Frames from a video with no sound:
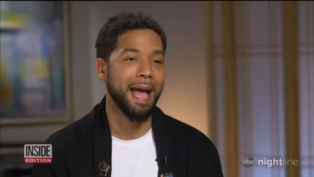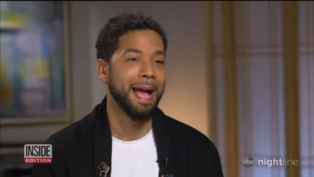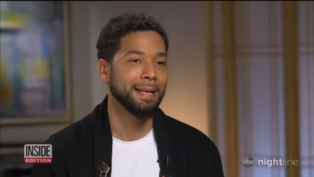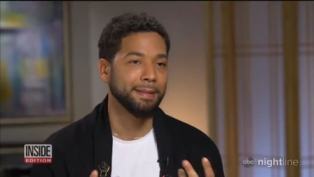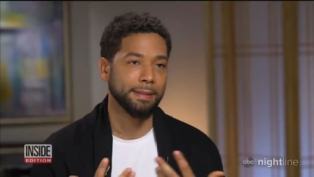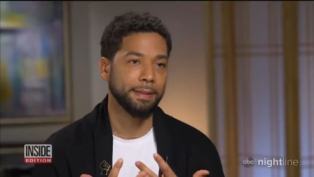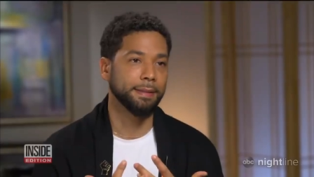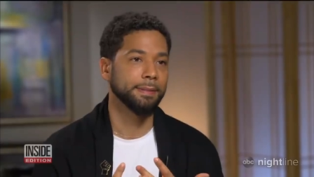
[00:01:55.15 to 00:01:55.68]

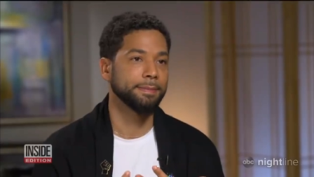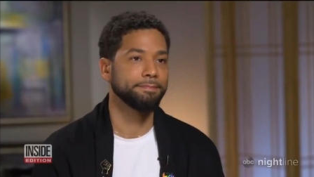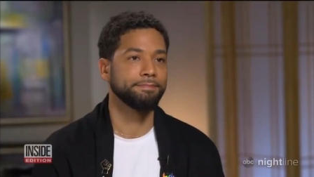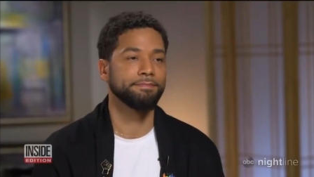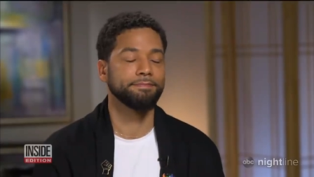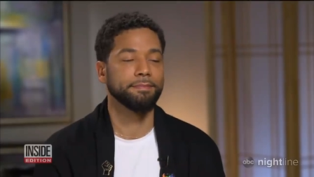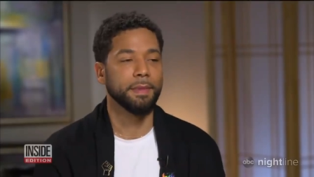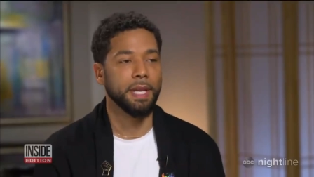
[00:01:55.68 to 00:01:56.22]
masked,
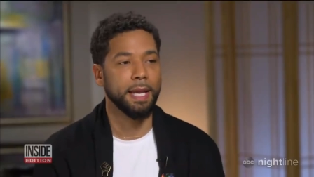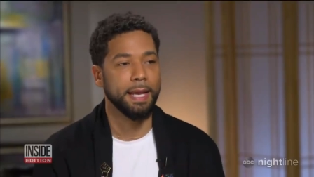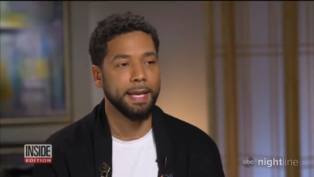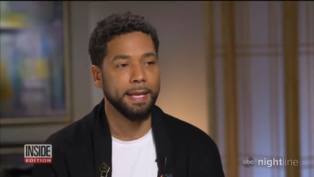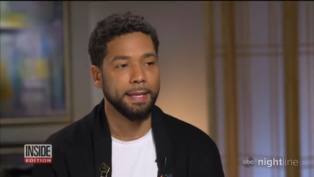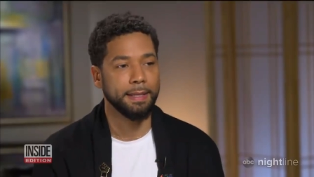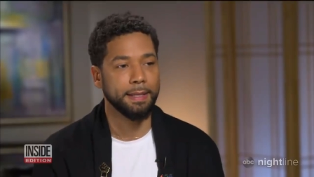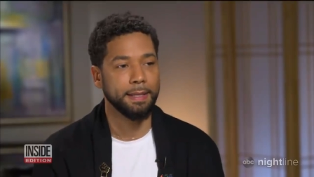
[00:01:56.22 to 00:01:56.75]

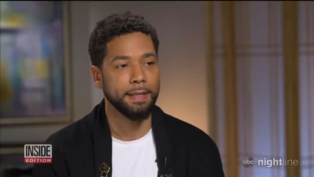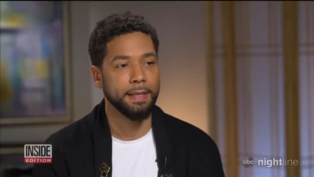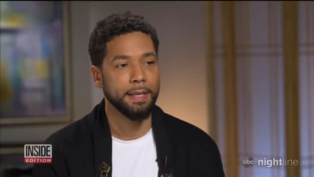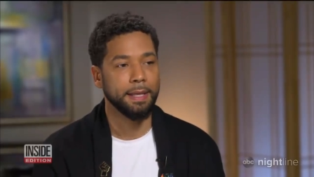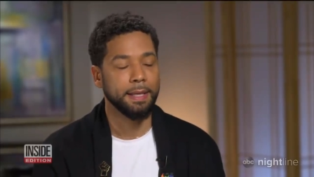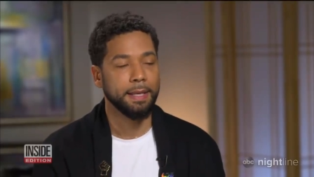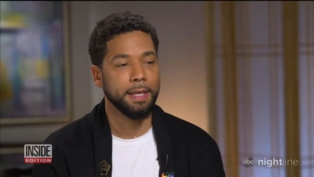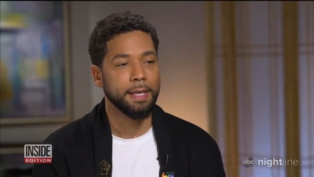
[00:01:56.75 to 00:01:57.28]
and
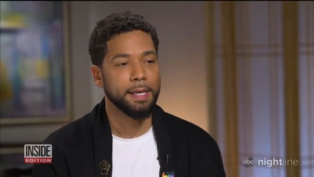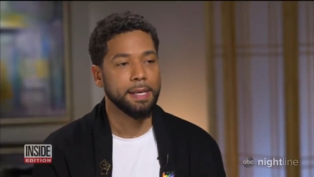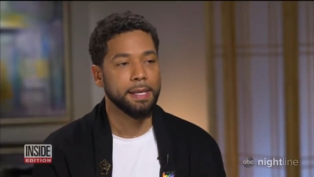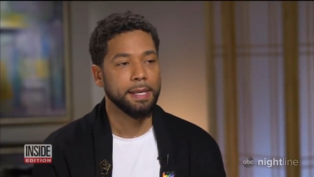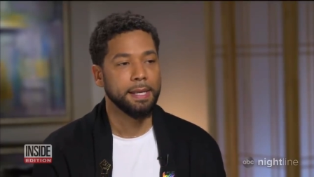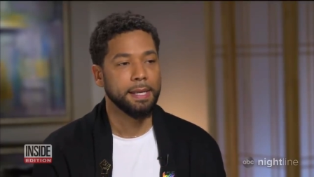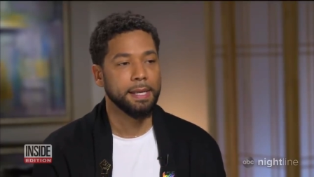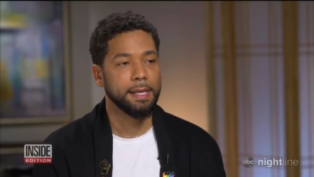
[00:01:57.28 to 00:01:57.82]

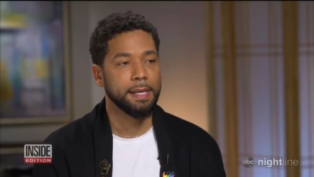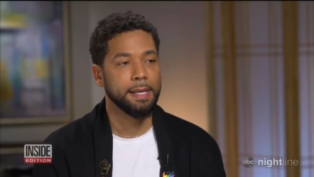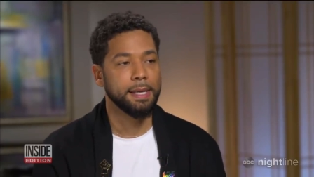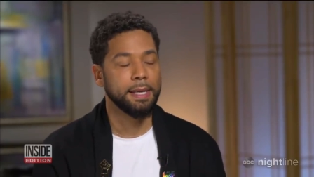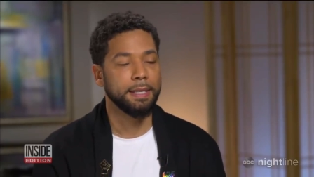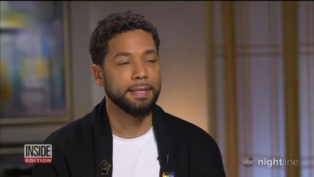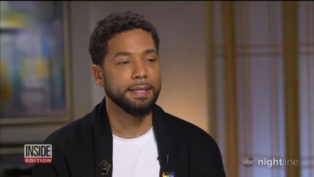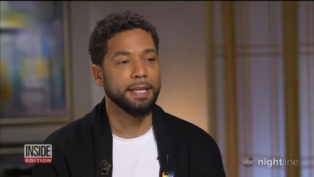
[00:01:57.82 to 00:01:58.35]

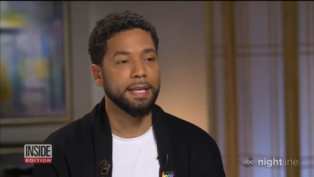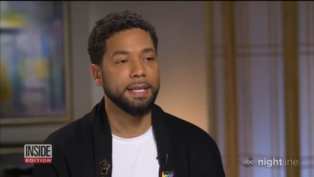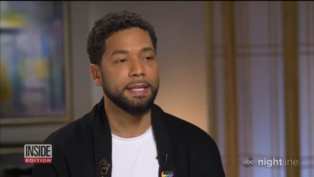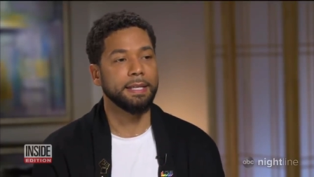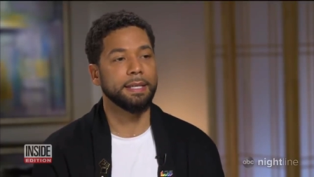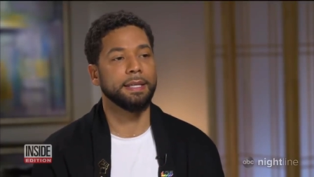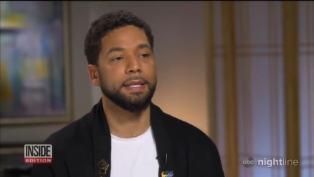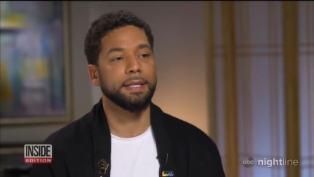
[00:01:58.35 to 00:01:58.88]
he
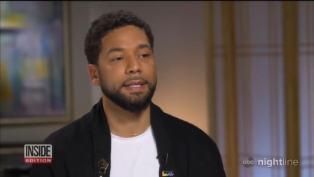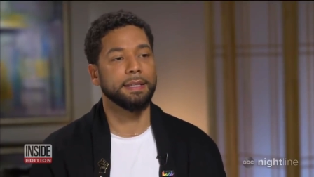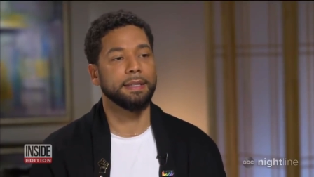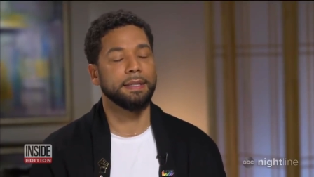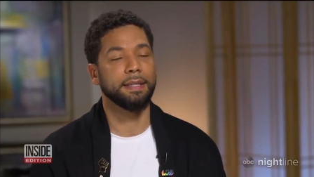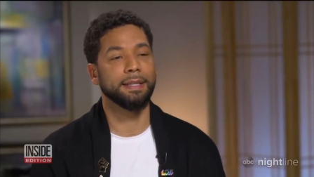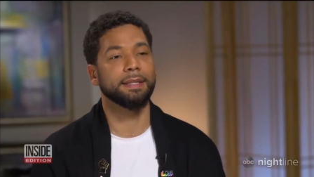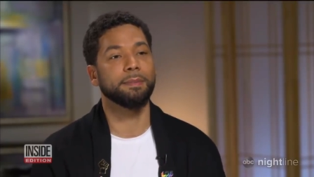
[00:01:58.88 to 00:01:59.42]
said,
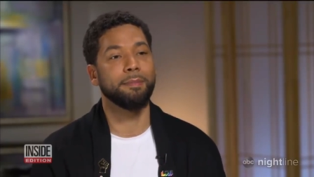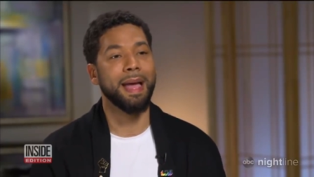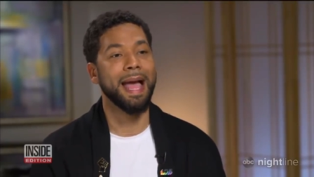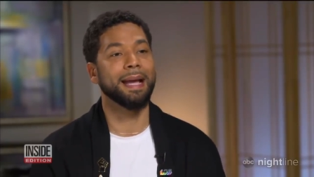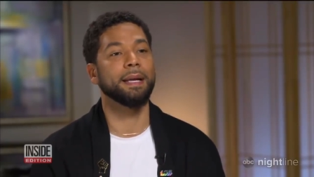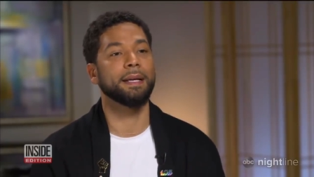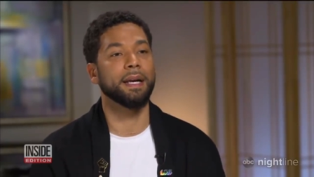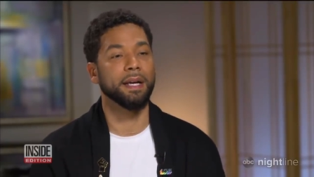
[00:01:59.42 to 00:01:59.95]
This
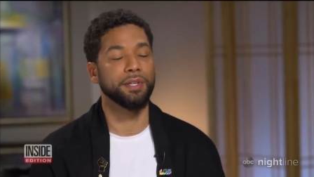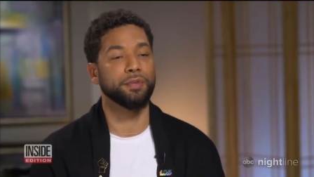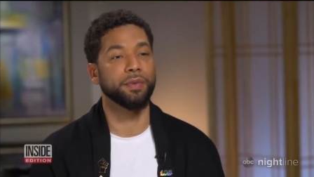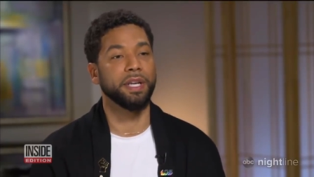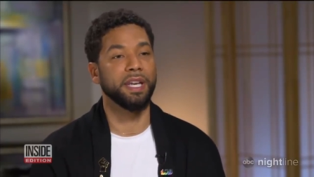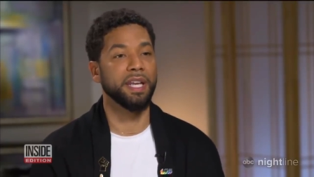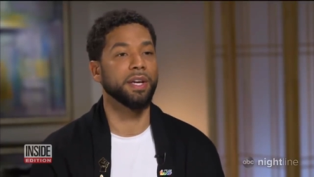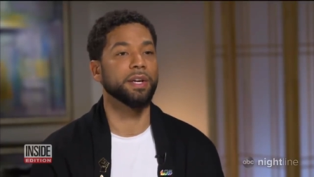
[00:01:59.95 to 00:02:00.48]
MAGA
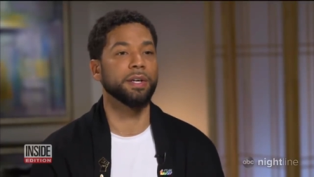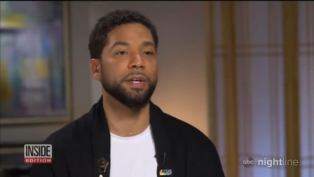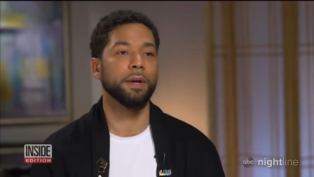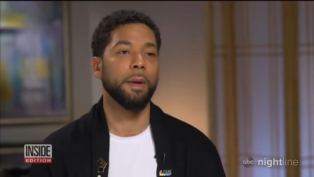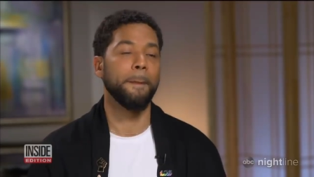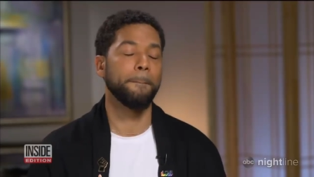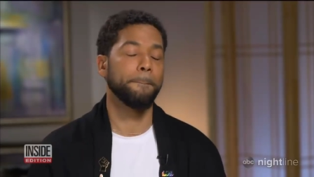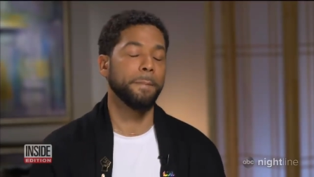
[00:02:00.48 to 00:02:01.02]
country
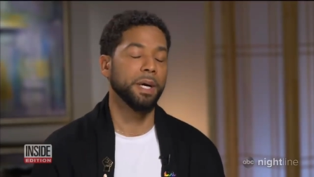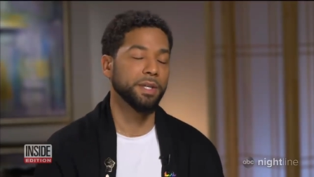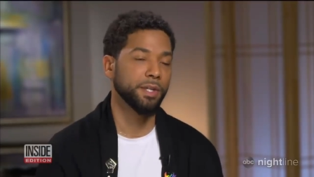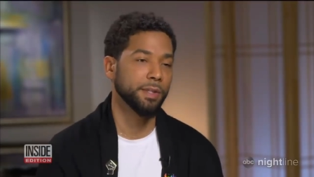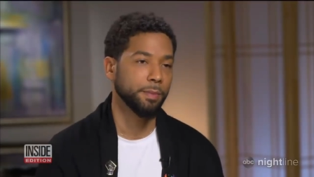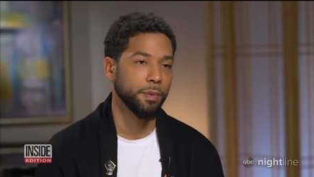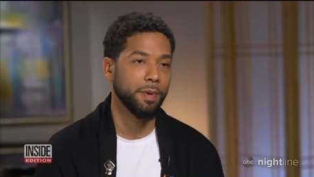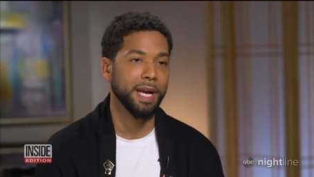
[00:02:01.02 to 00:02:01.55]

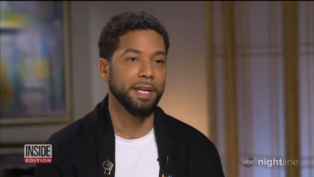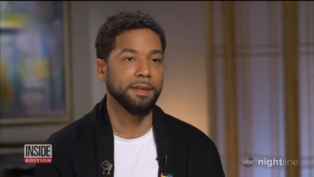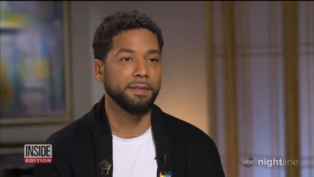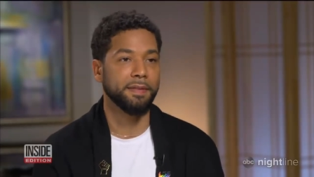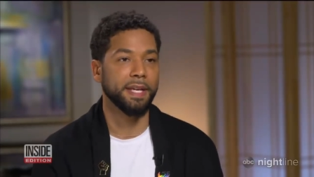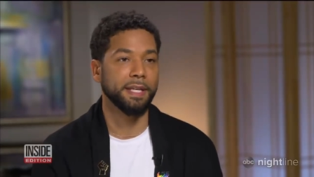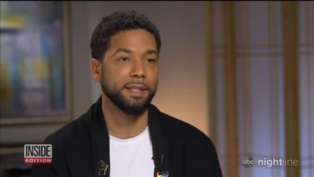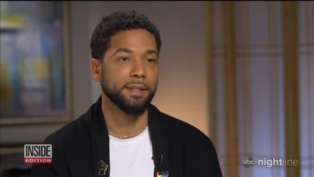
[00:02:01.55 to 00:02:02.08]
punches me right in
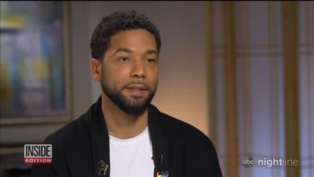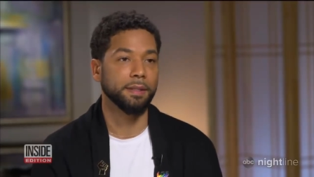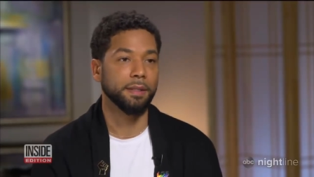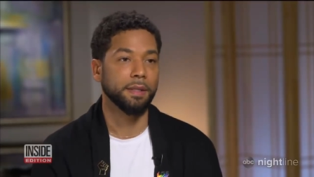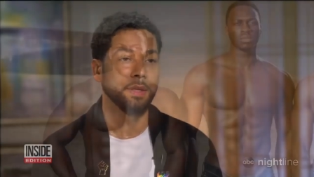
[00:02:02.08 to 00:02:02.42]
the face.